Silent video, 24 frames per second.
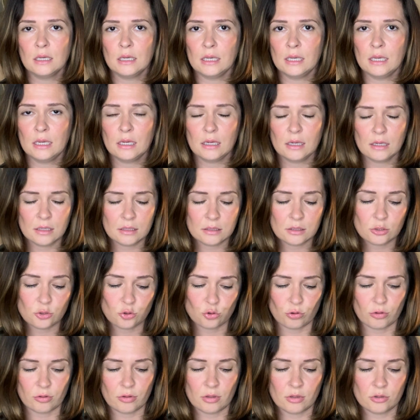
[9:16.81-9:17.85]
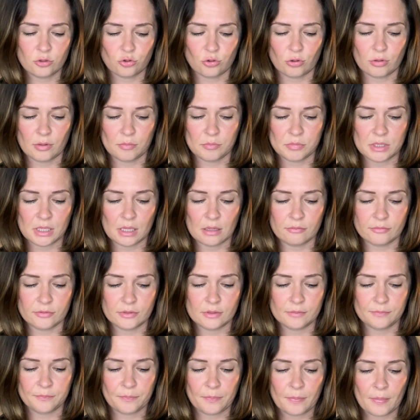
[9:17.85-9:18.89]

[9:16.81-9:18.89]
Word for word: and enjoy, enjoy themselves.